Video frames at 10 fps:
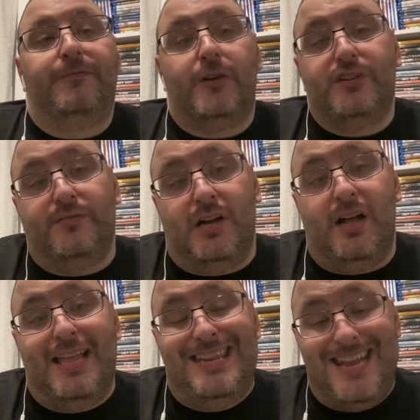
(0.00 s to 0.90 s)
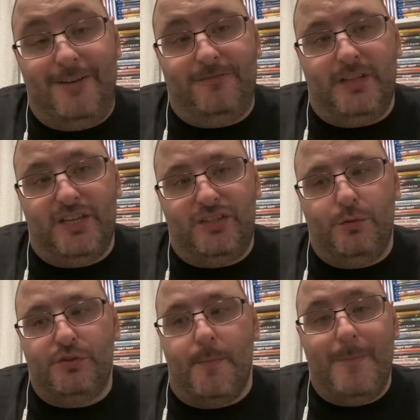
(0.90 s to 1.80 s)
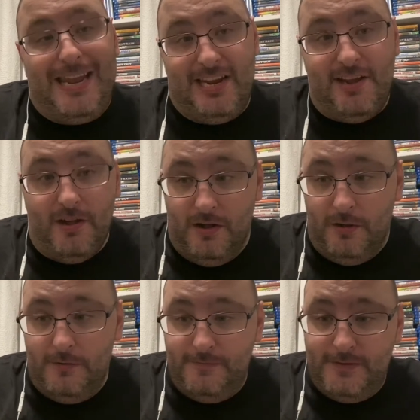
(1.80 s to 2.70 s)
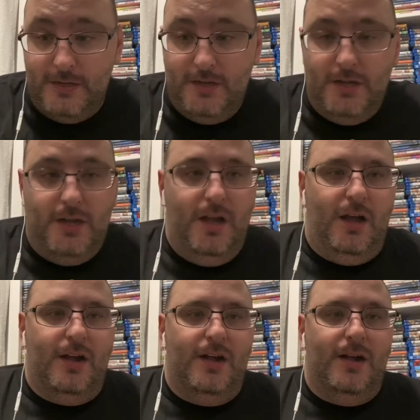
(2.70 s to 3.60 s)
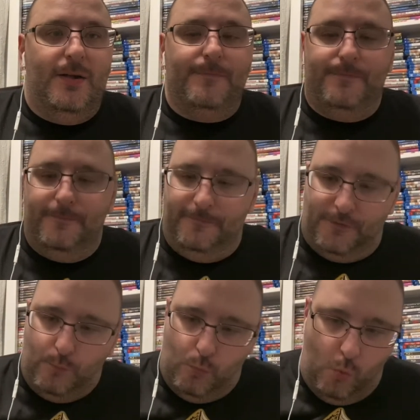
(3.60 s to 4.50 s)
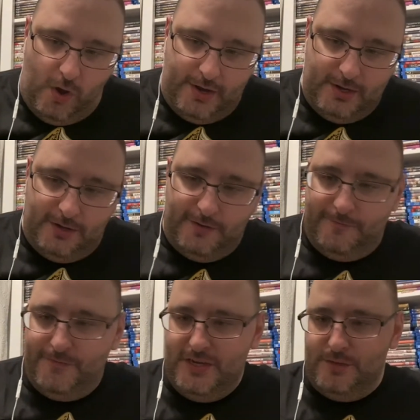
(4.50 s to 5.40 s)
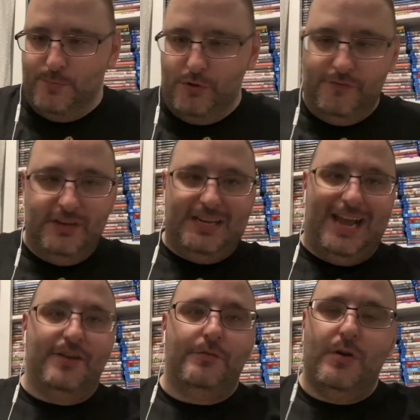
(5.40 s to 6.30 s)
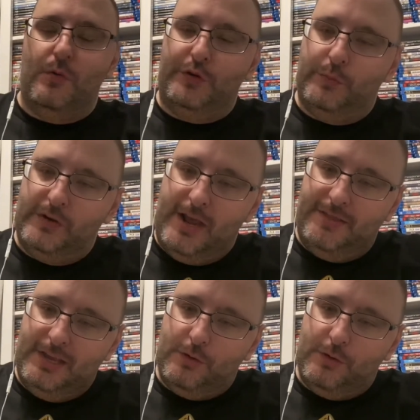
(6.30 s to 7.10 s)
of all, on Netflix there was a making of from one of these movies. I don't know which one. I think it was